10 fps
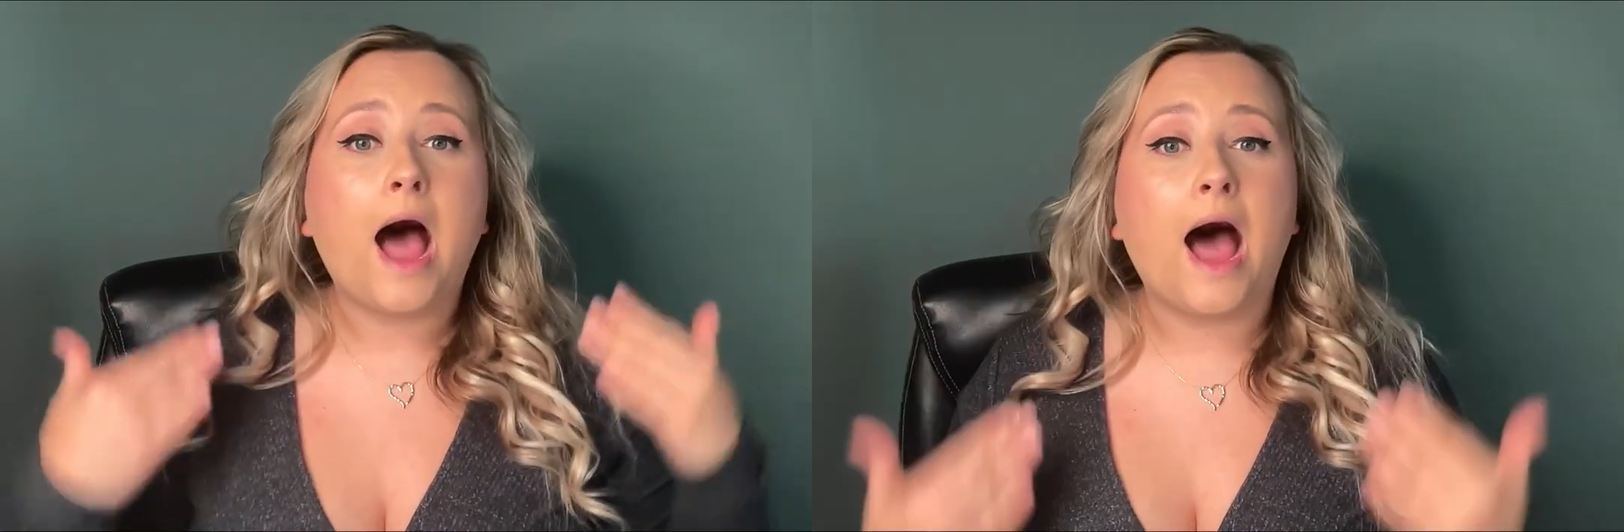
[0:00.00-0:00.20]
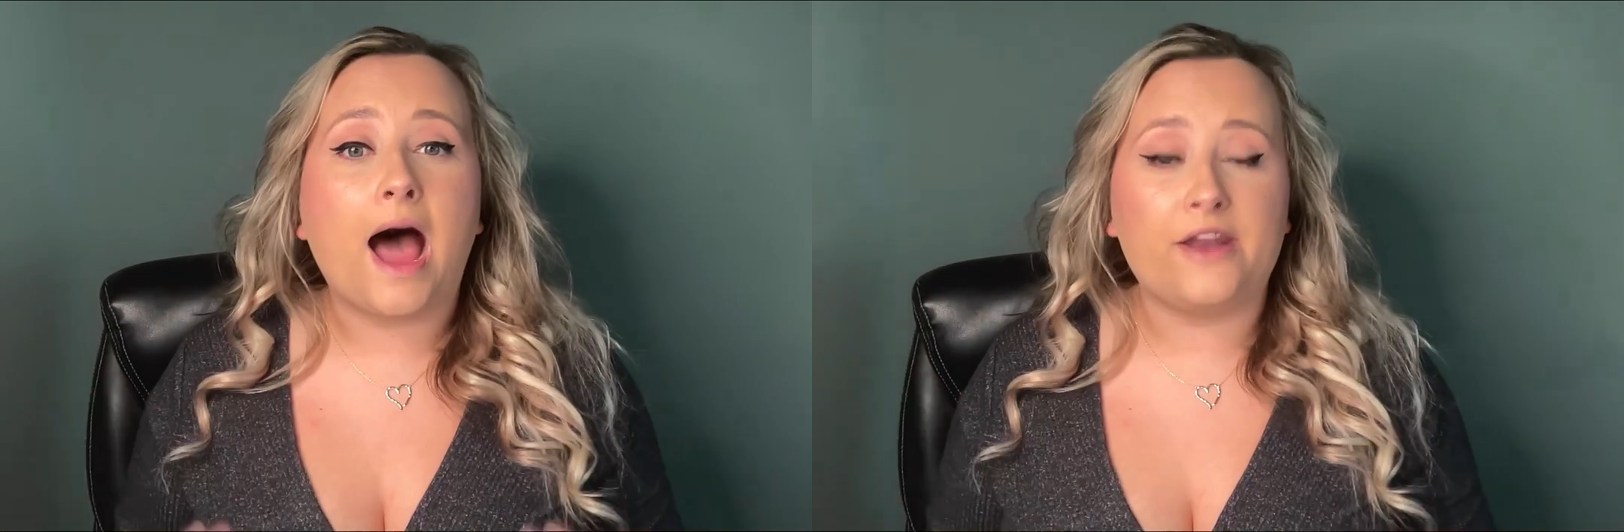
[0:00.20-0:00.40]

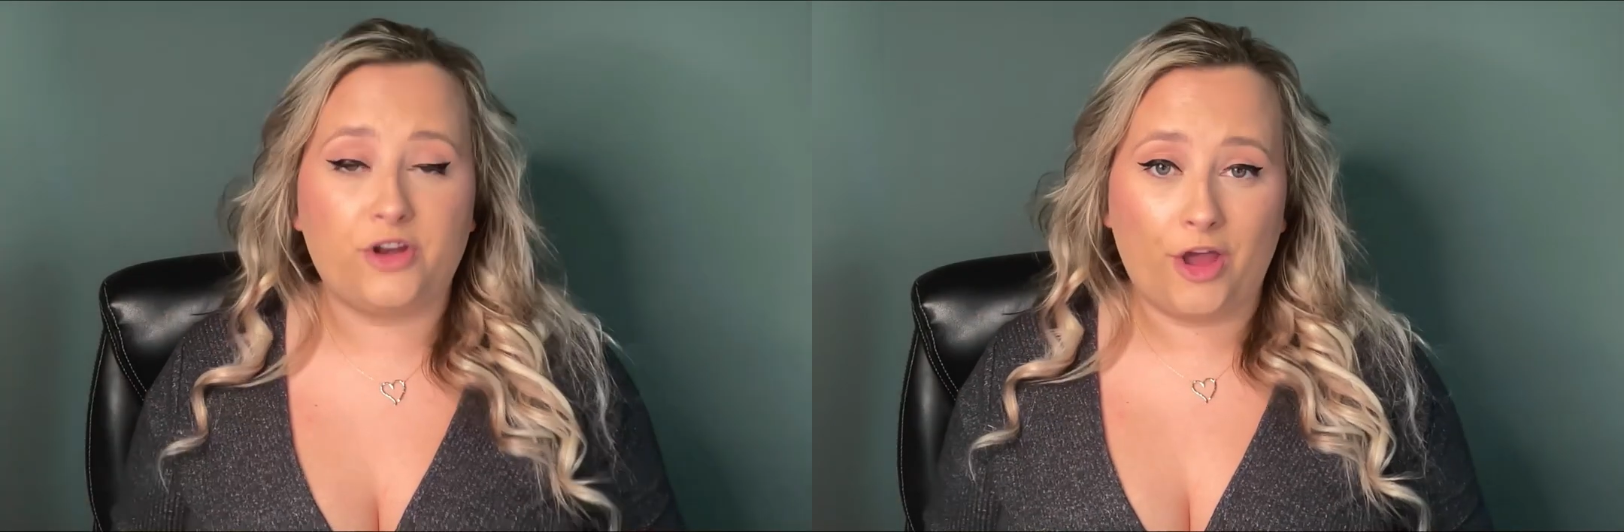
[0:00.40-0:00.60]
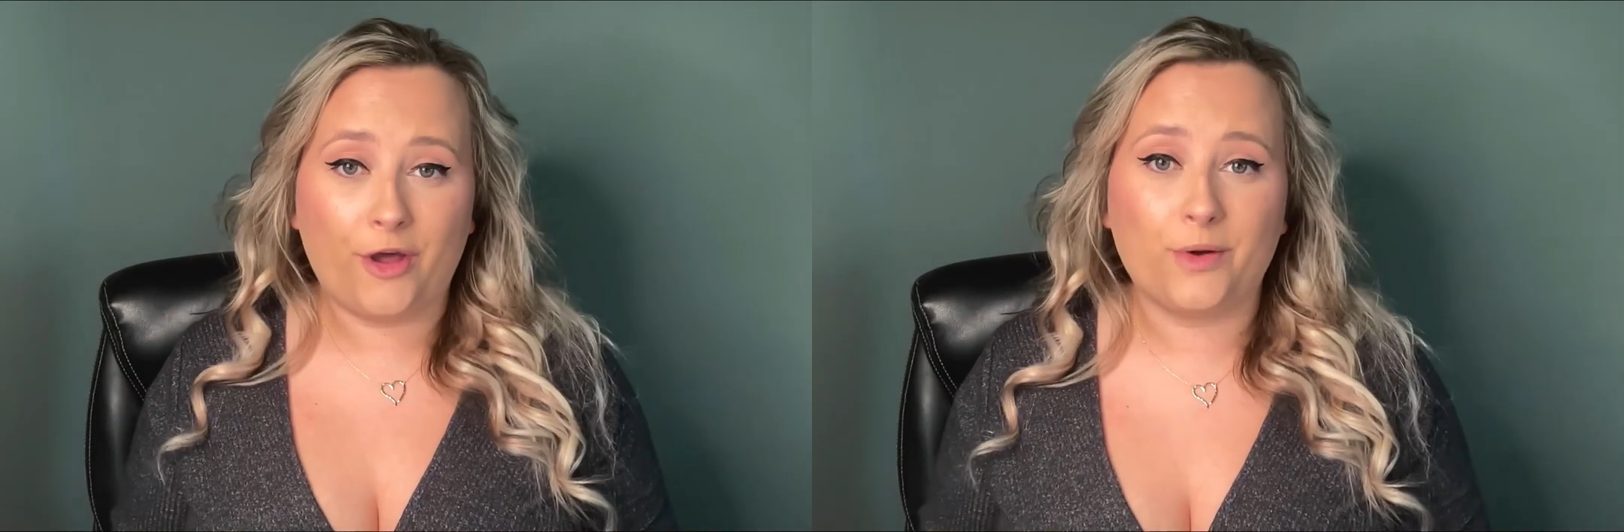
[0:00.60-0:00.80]

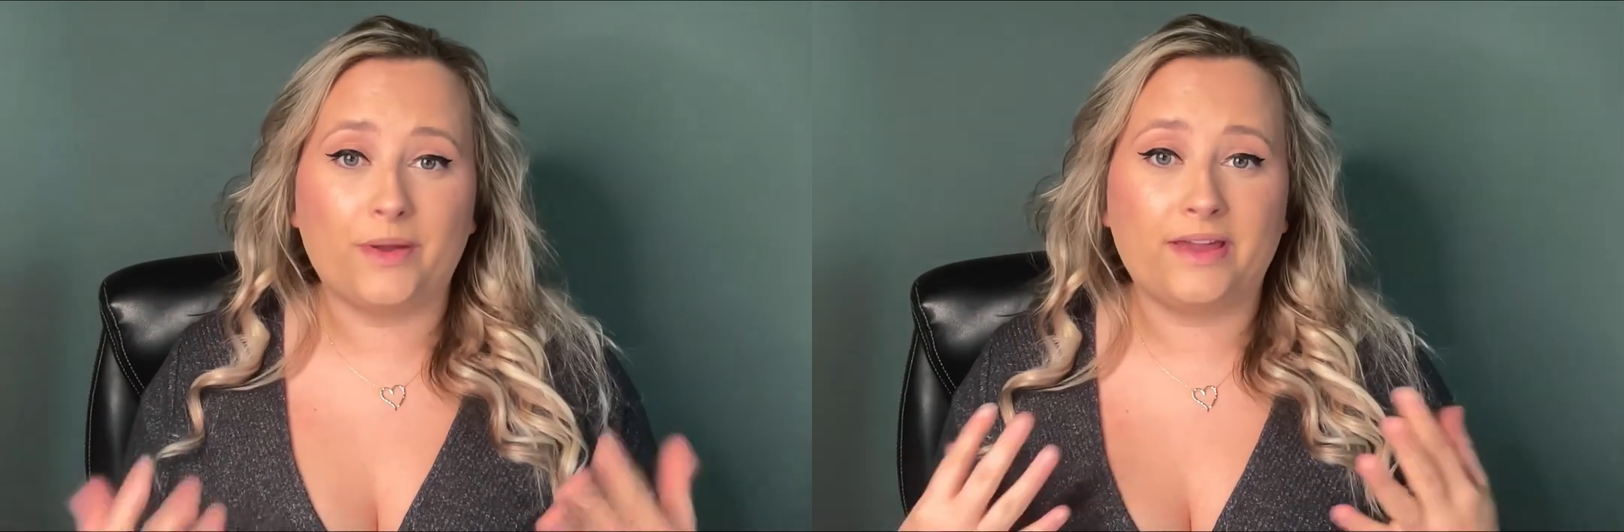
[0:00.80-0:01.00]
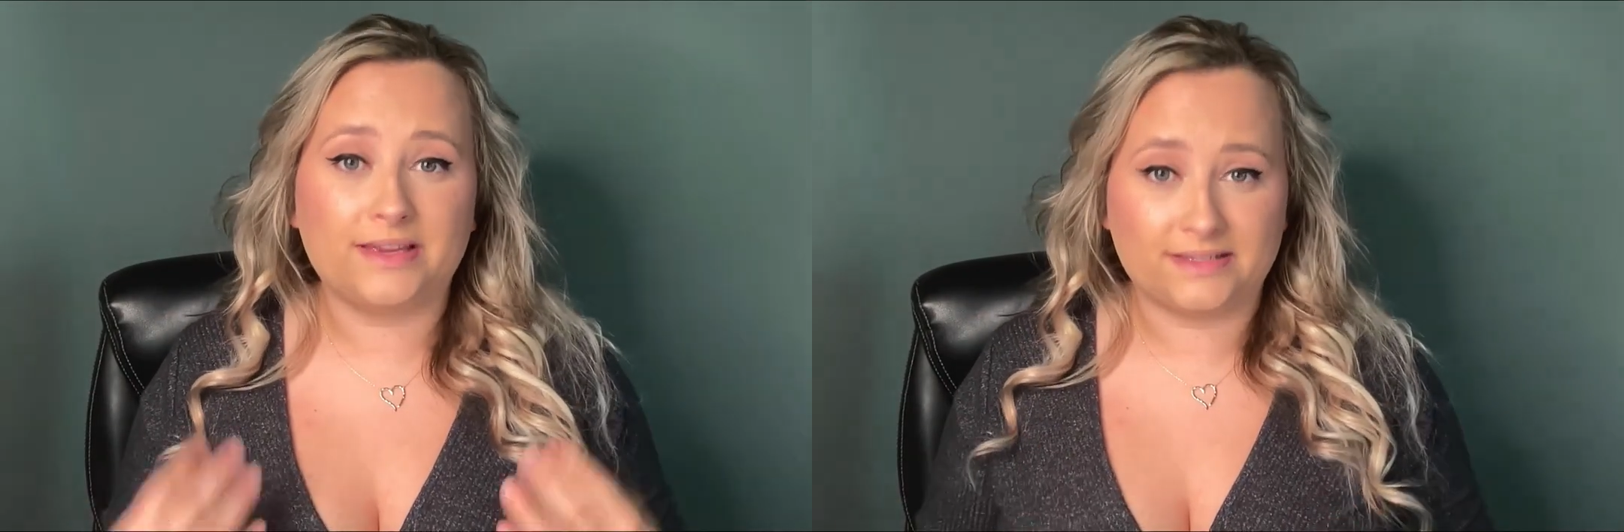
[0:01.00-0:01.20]
I
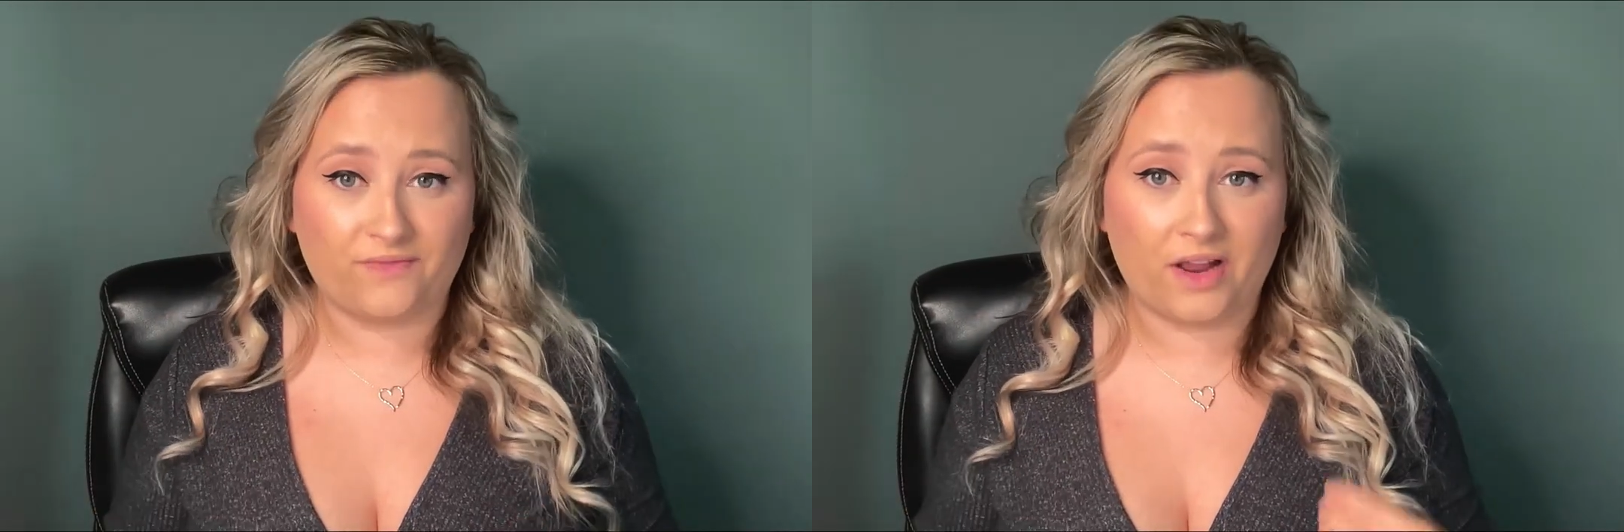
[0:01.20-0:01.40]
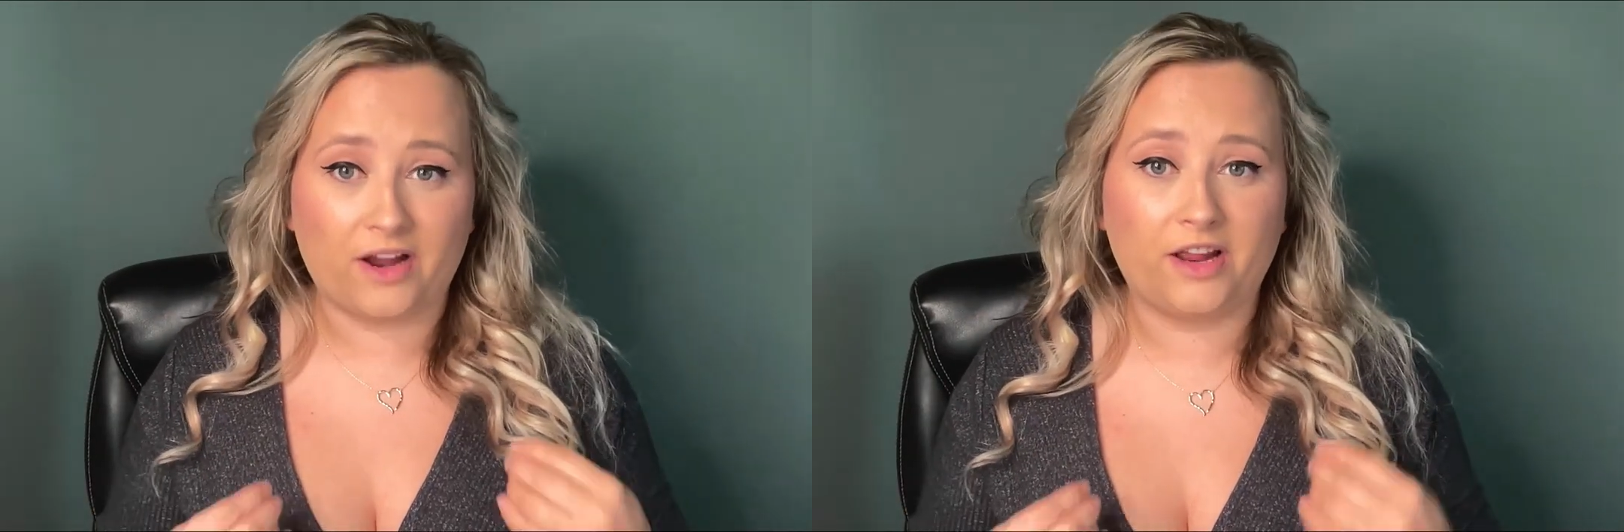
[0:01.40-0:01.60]
know it is
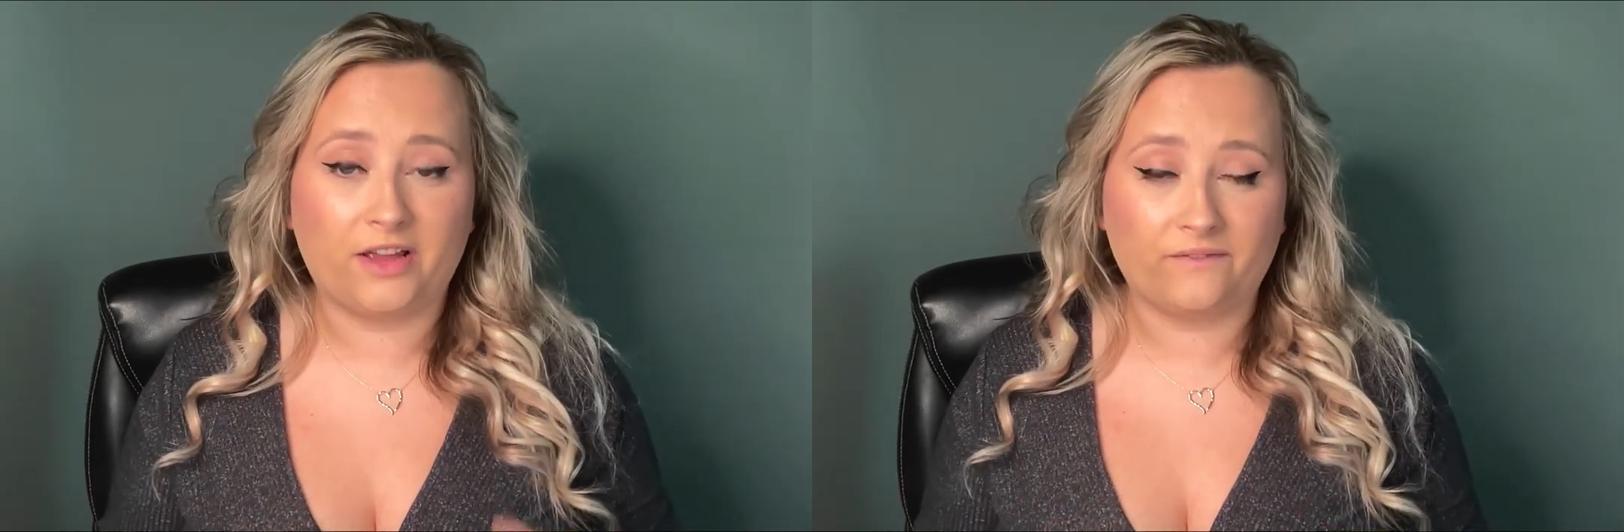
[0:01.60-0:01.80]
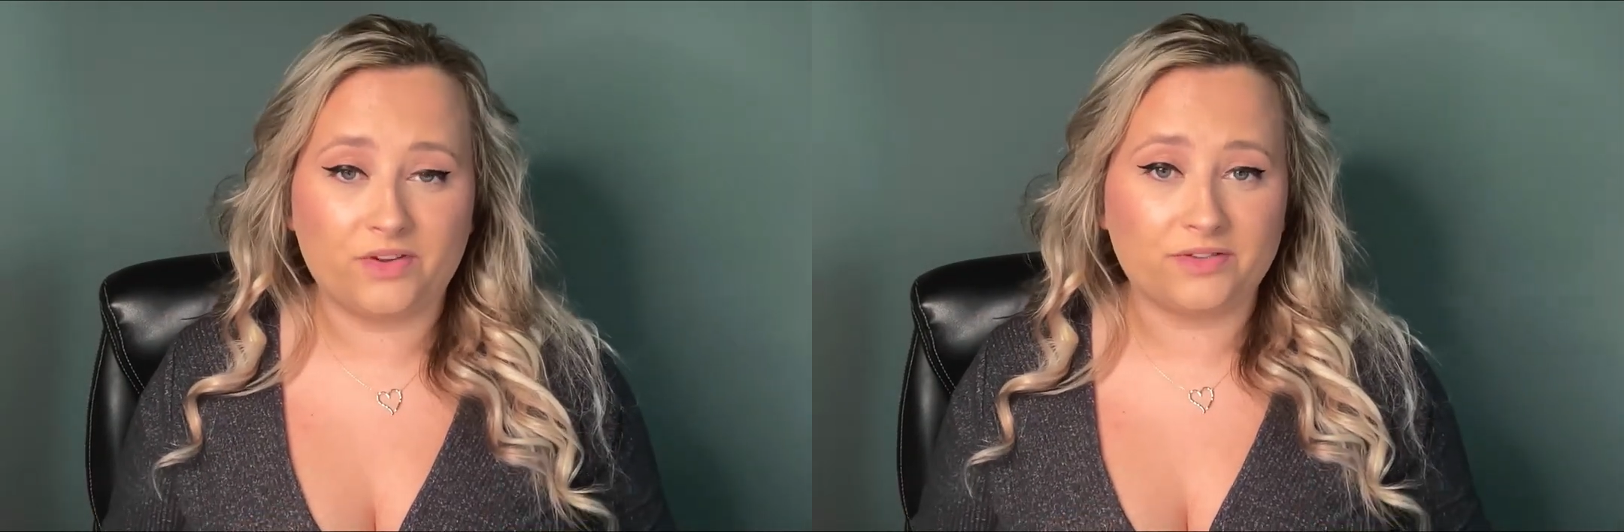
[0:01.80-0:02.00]
very
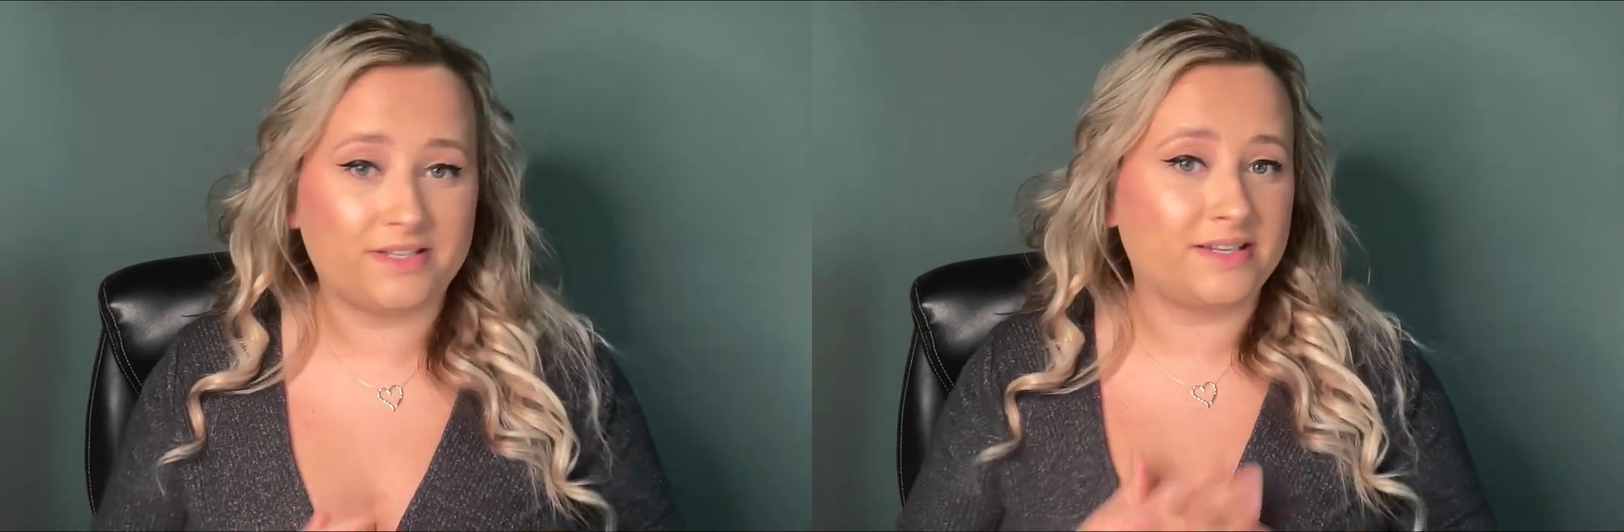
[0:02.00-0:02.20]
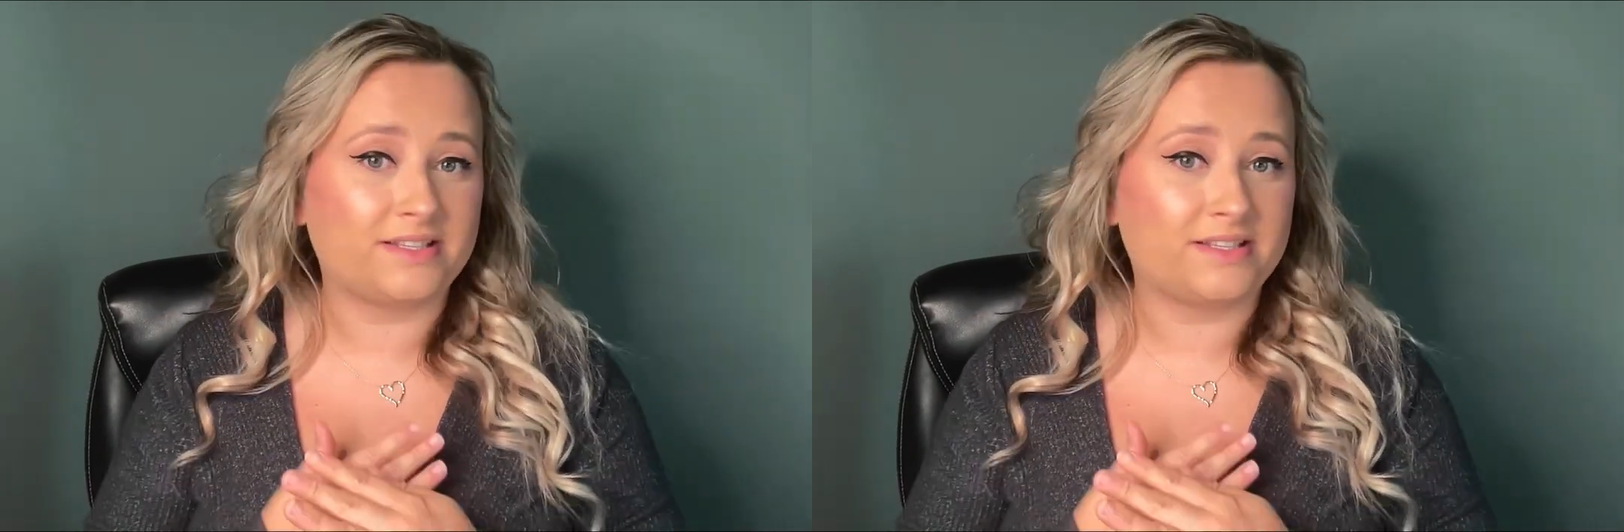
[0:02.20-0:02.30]
confusing.